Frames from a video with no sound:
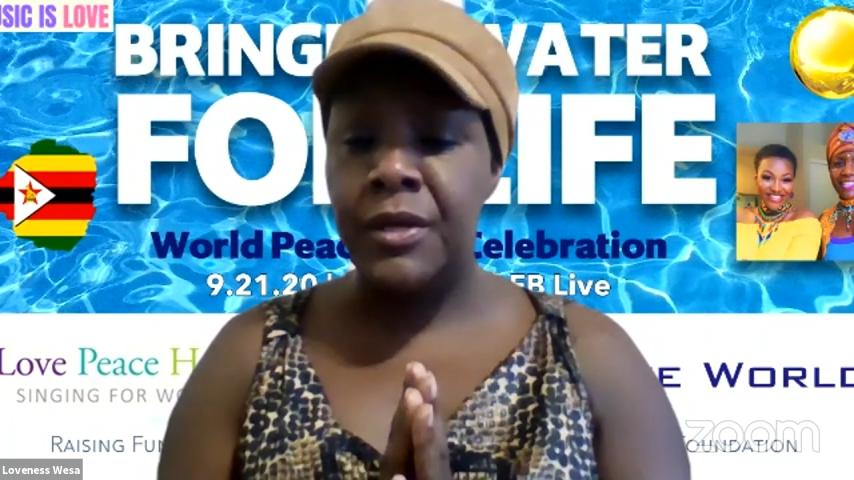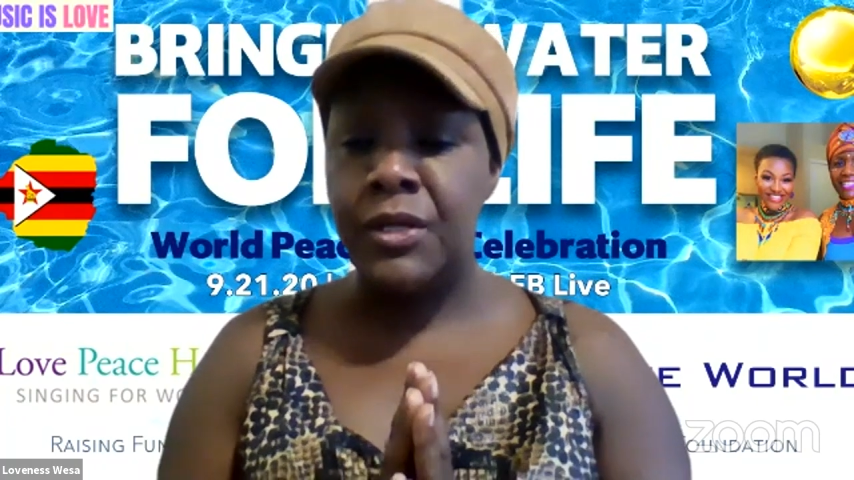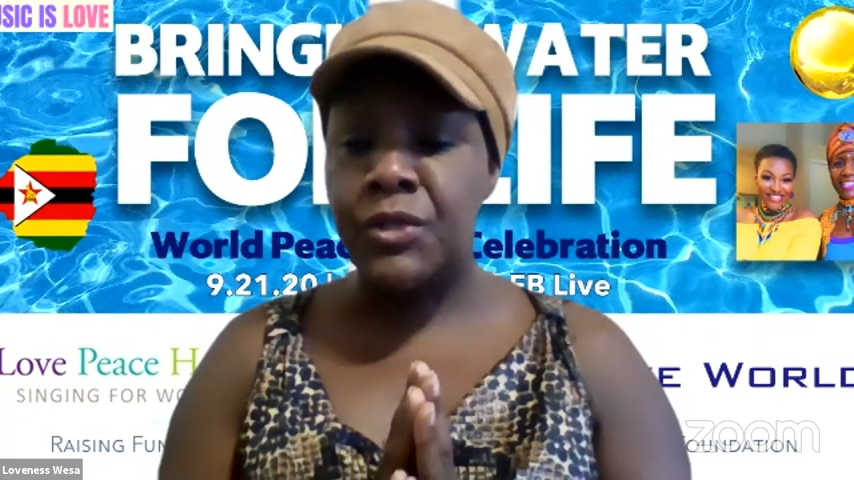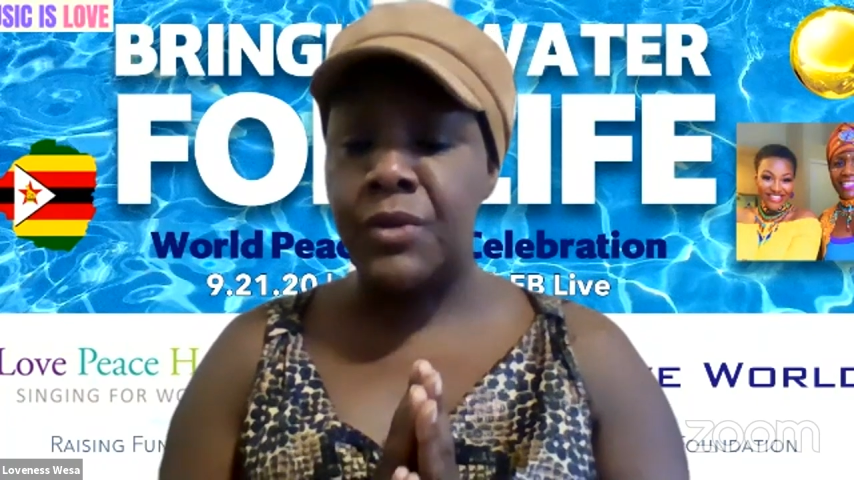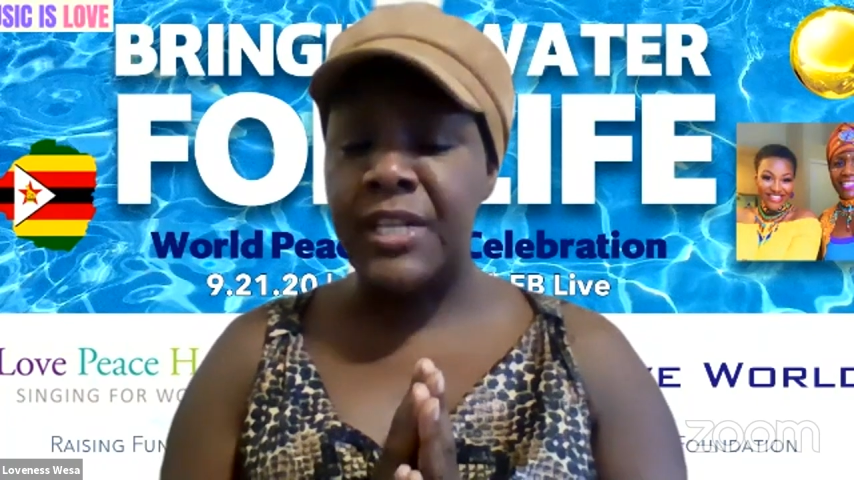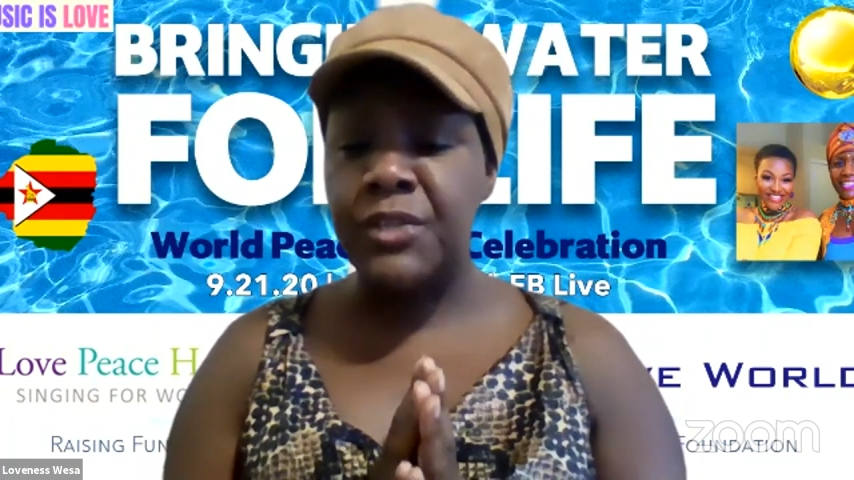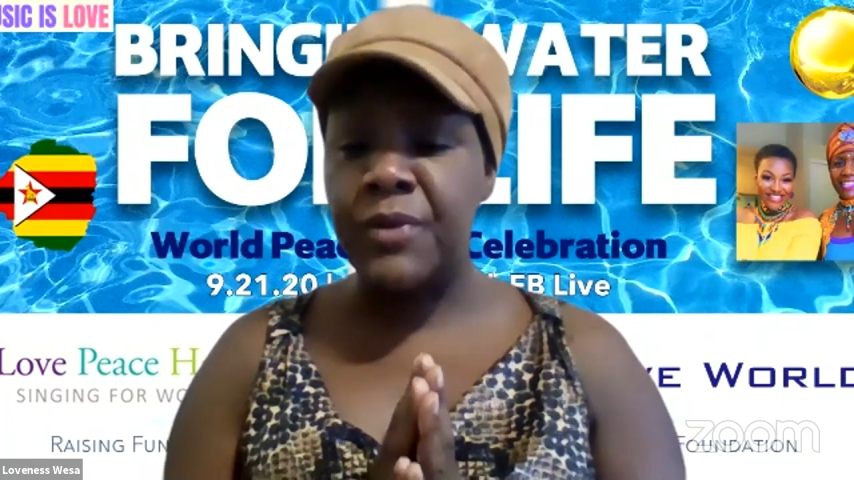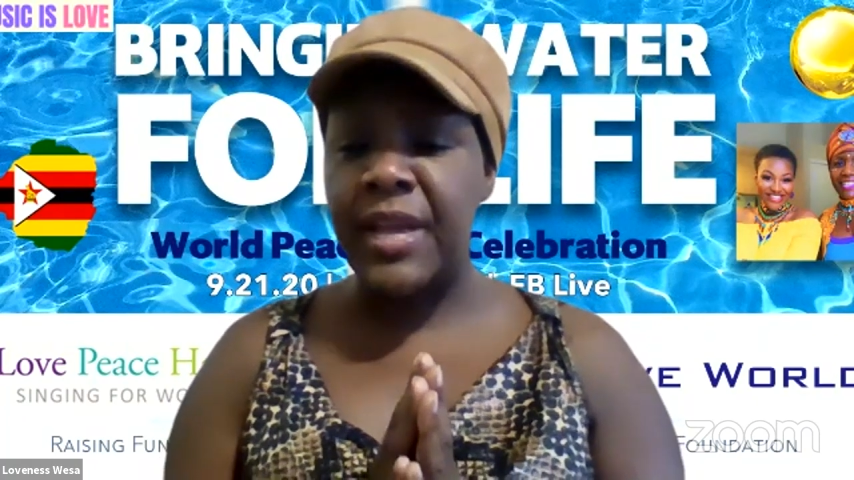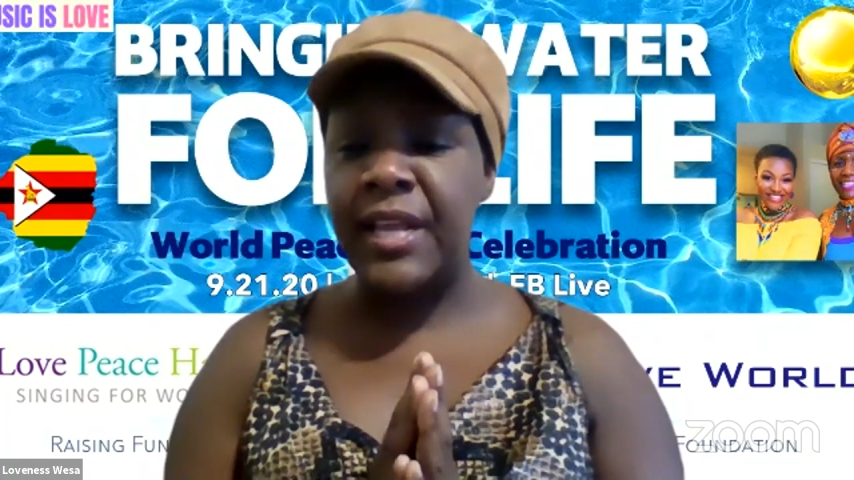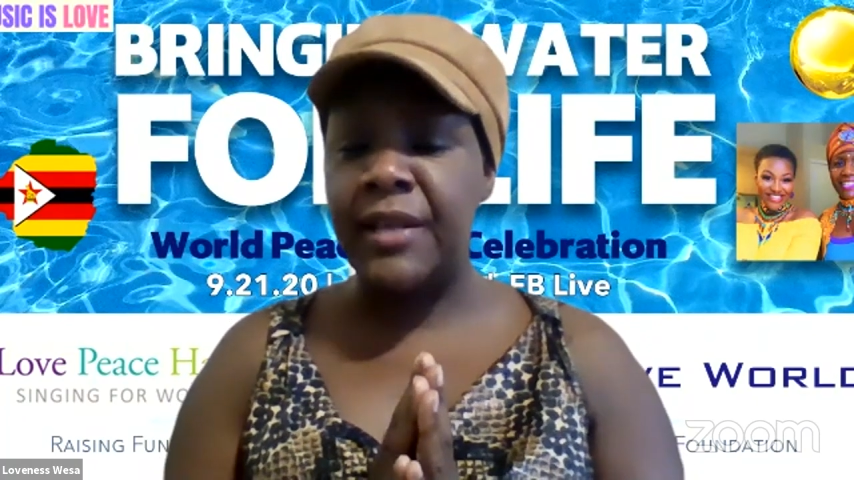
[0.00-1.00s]
So let's do
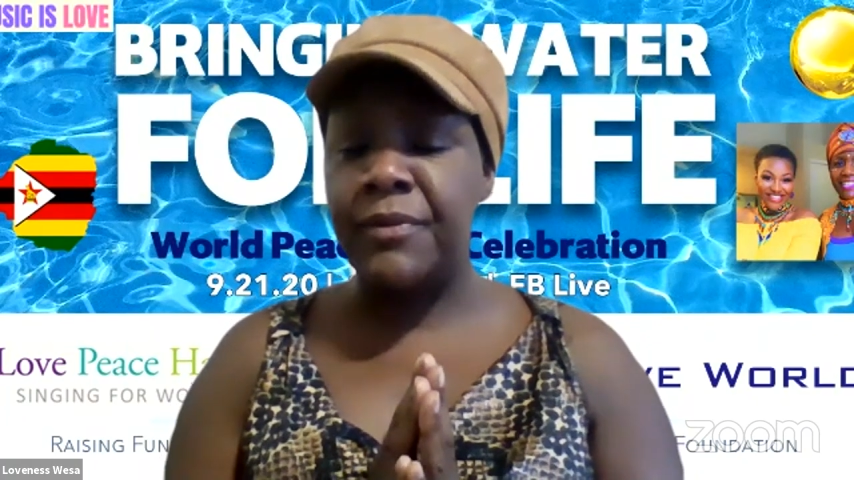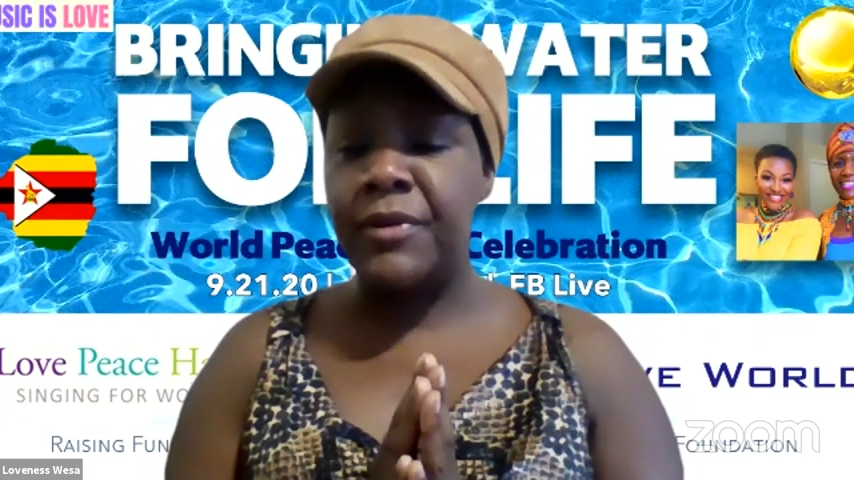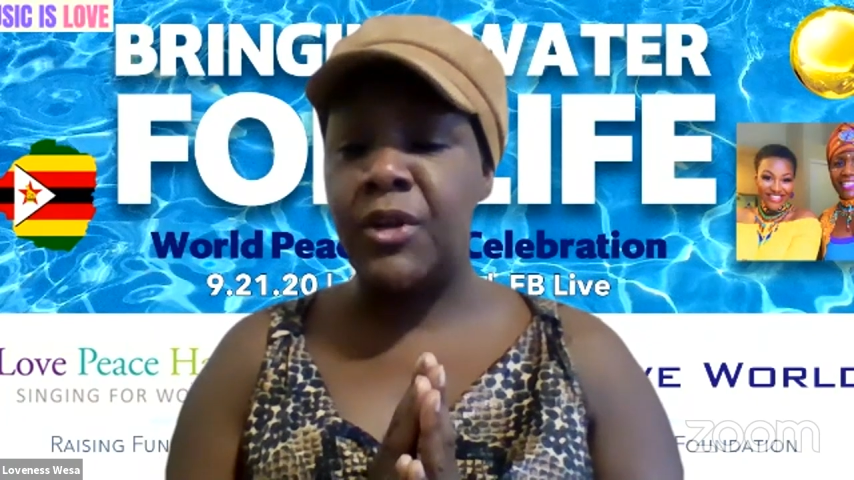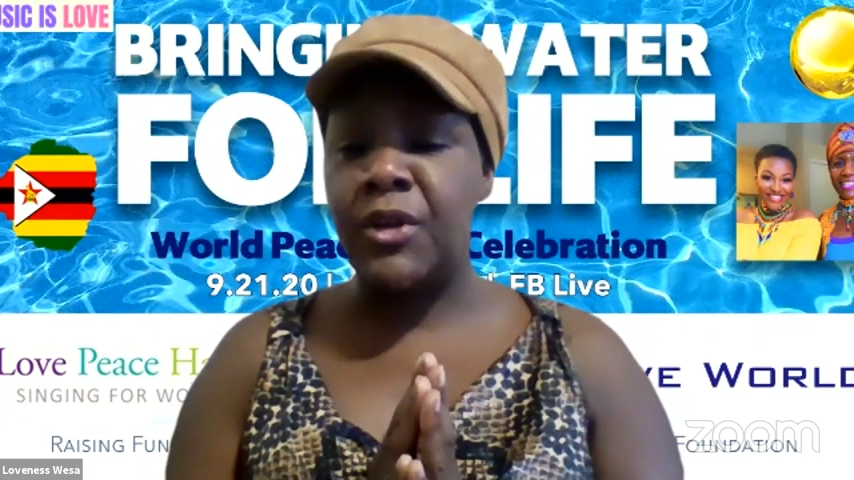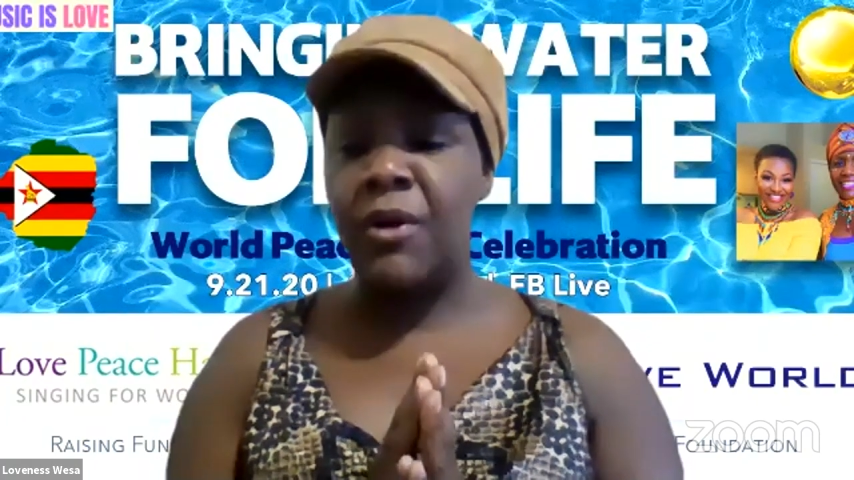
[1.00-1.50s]
a lower